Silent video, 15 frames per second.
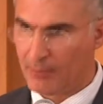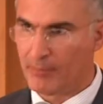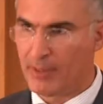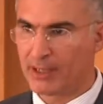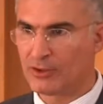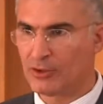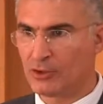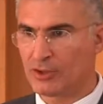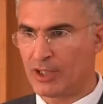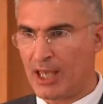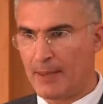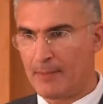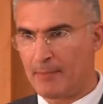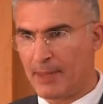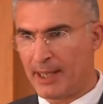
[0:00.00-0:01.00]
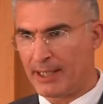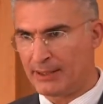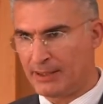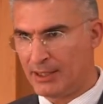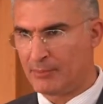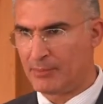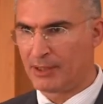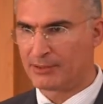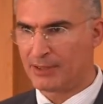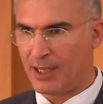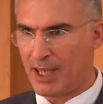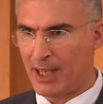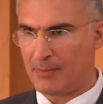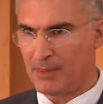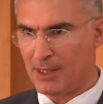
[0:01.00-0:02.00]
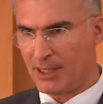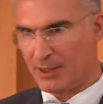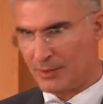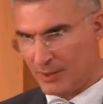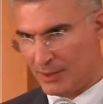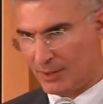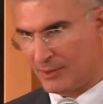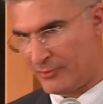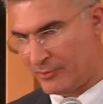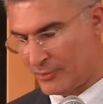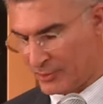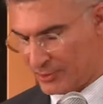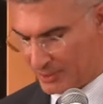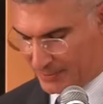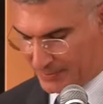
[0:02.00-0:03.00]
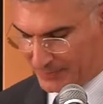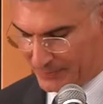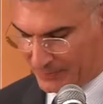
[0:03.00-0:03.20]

Med, not M-A-D, but M-E-D, of course.